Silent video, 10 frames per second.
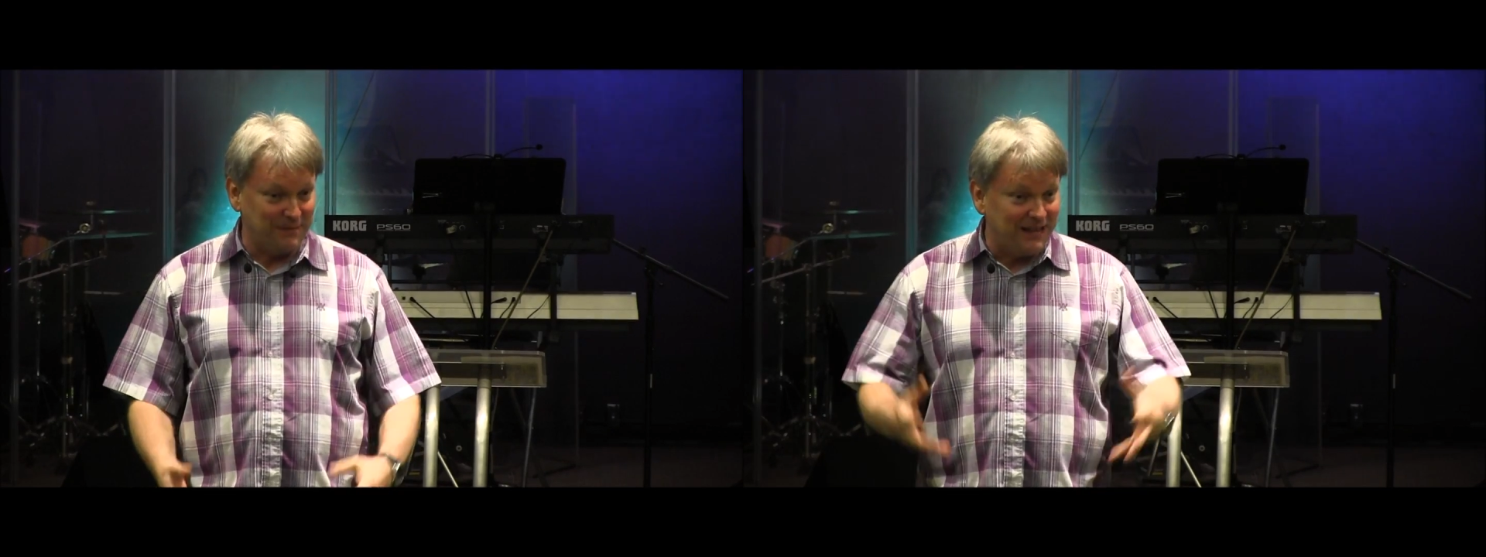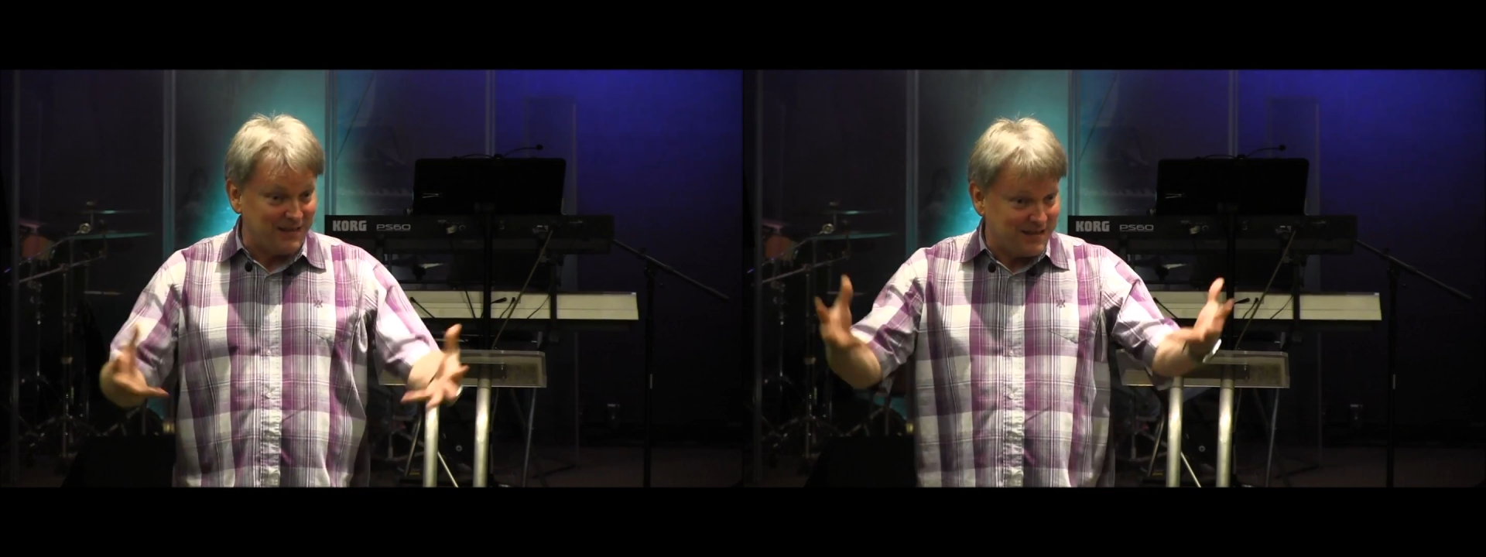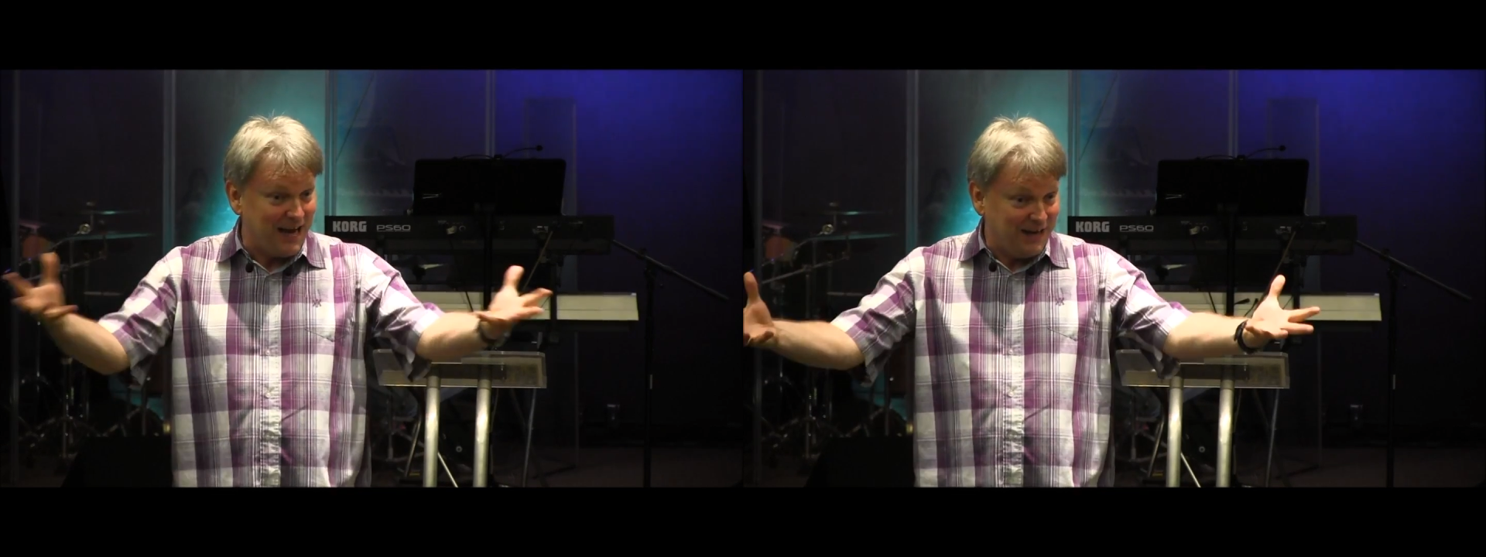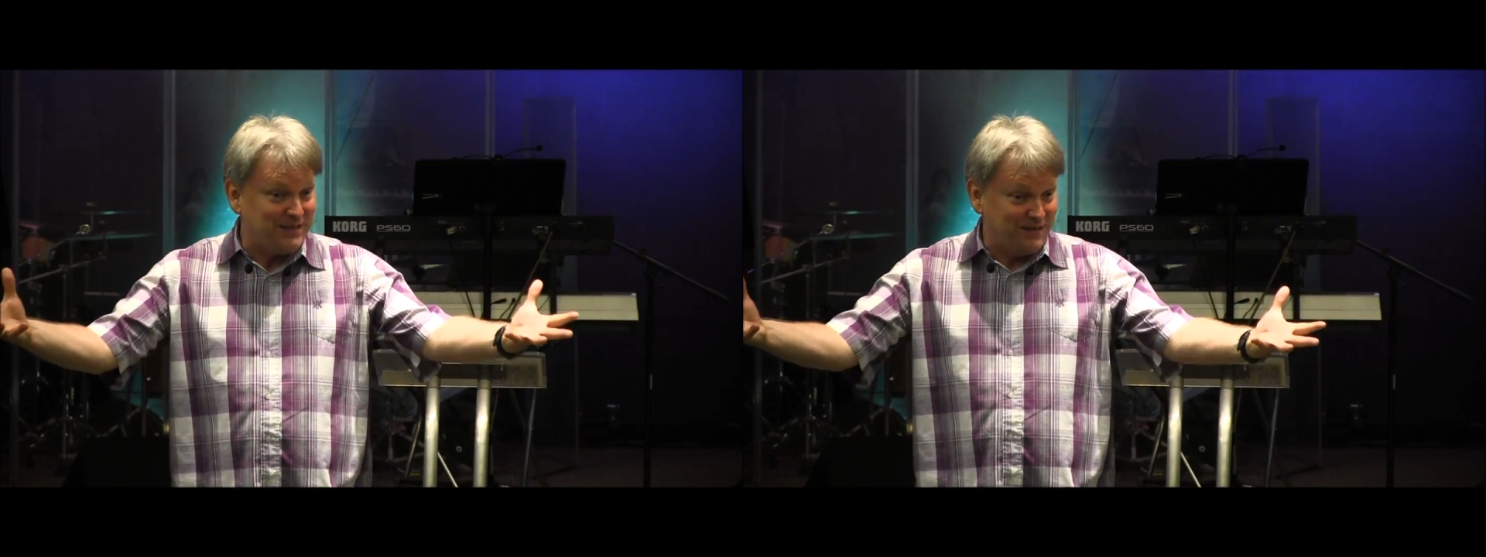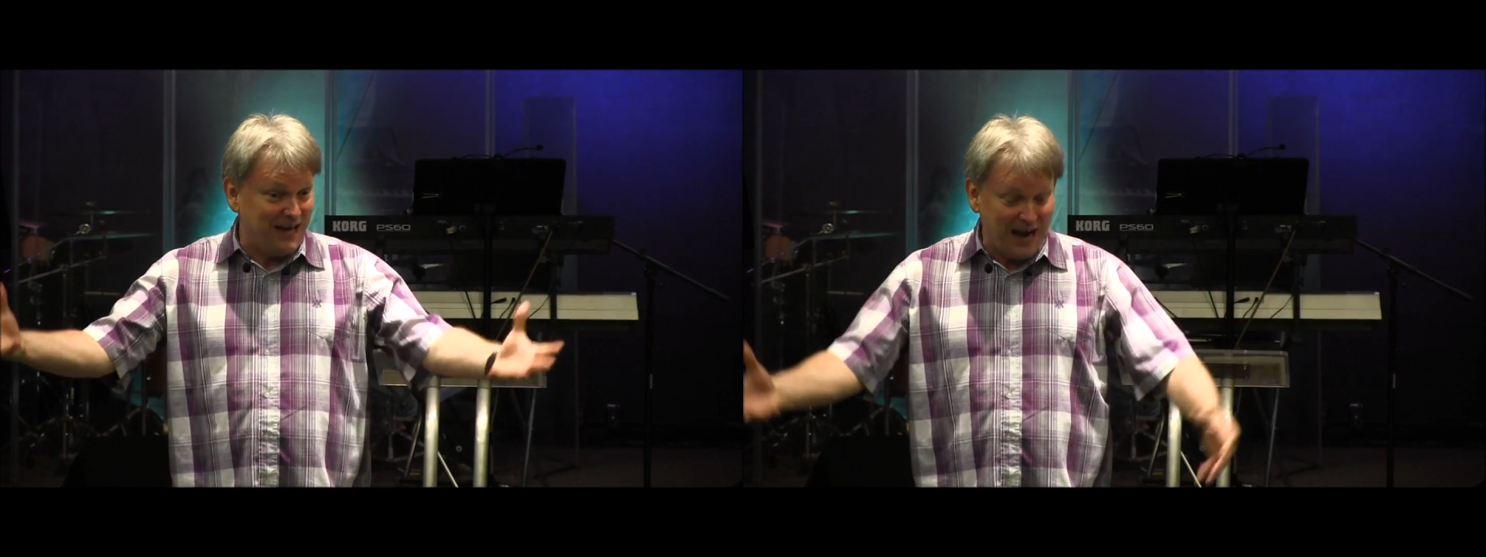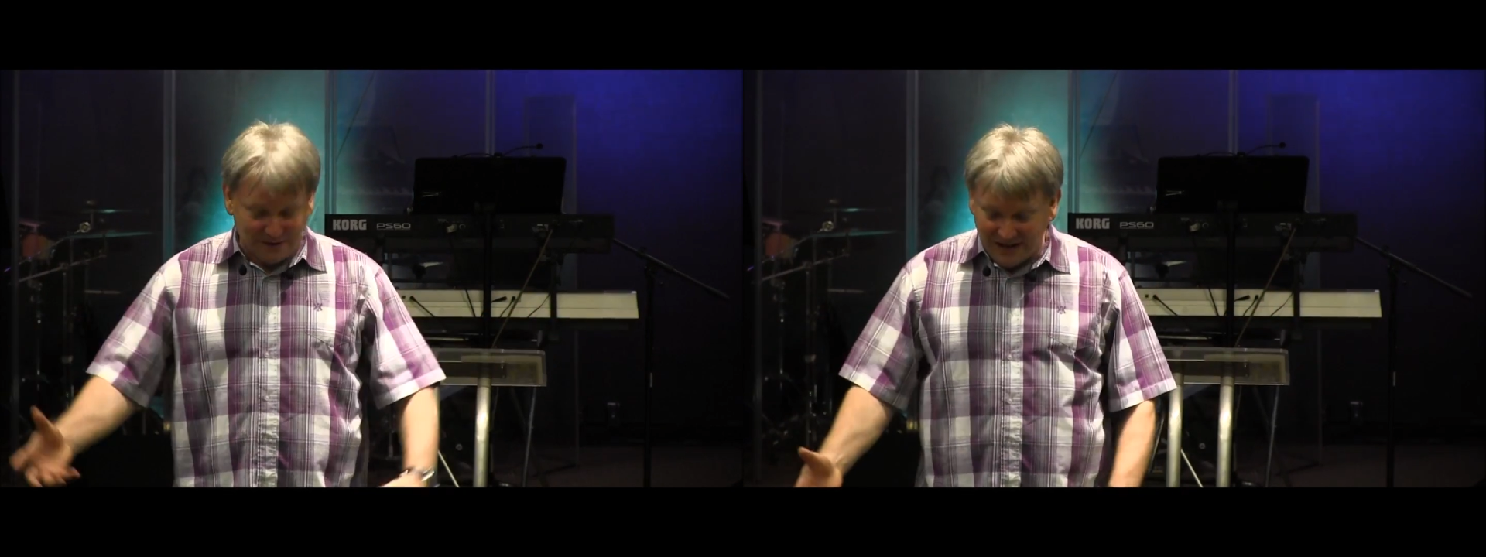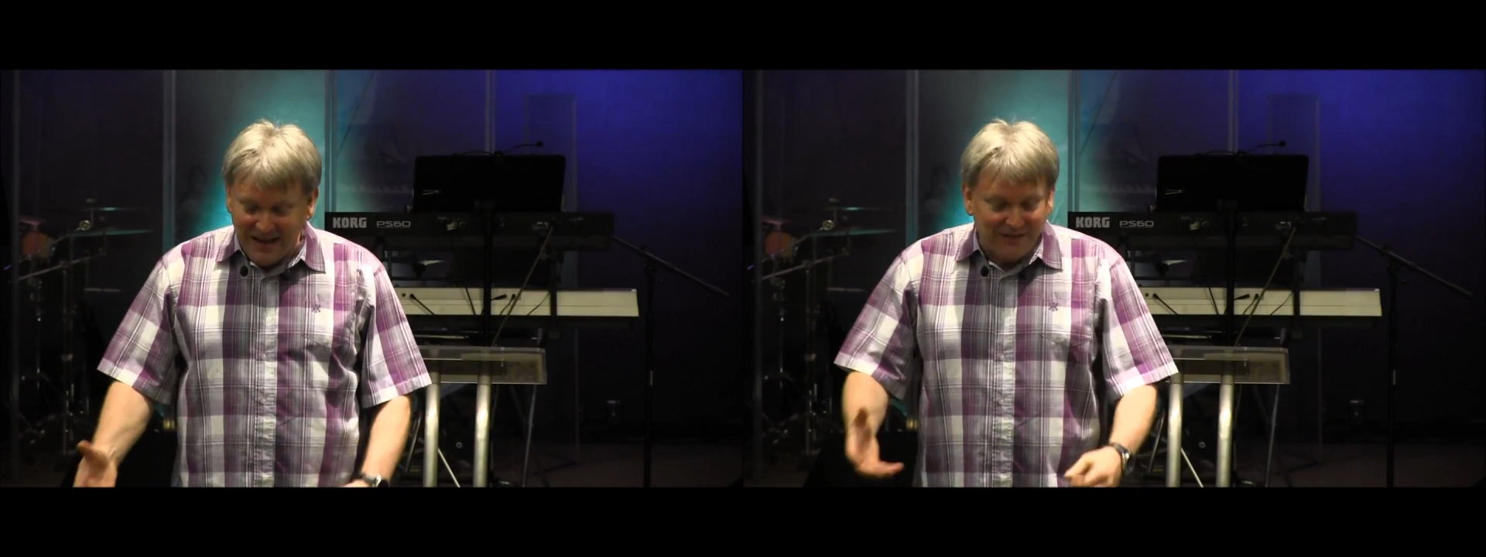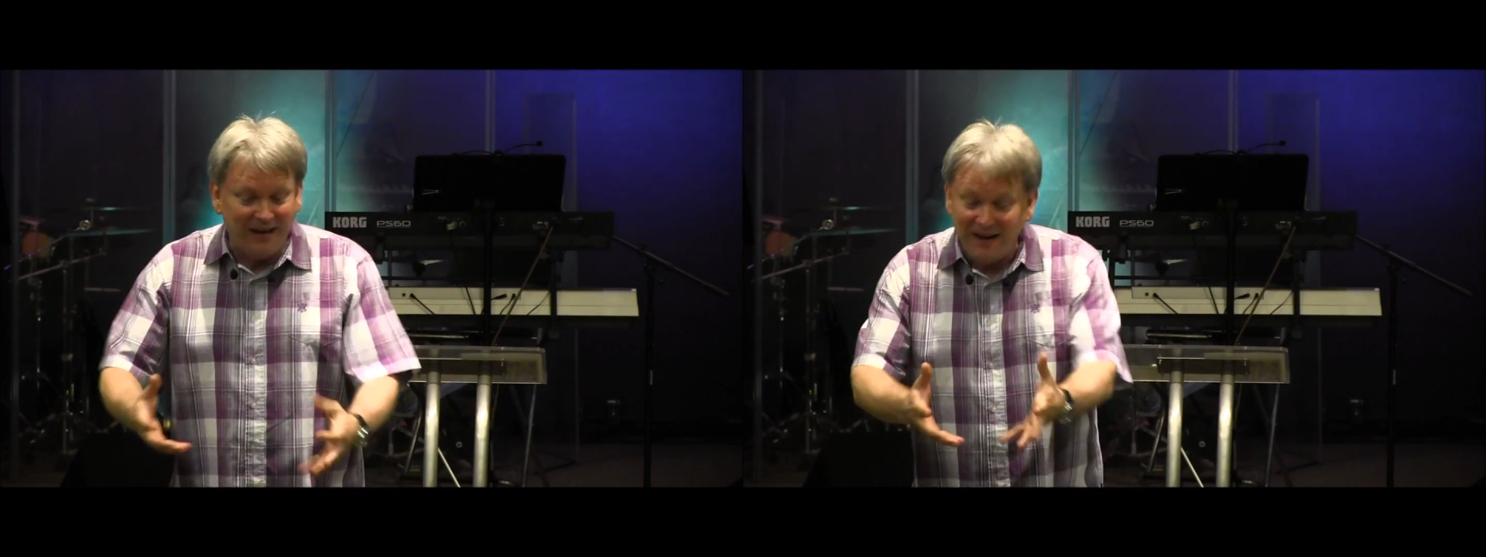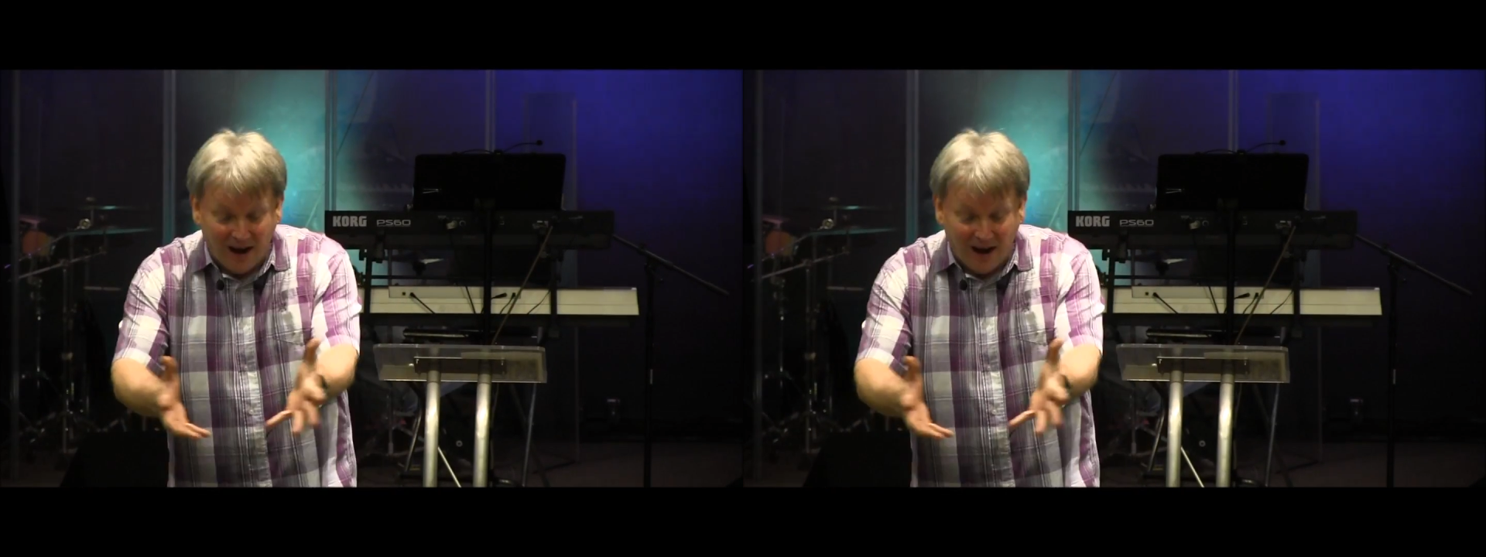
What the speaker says: I mean, that's the attitude to have, right?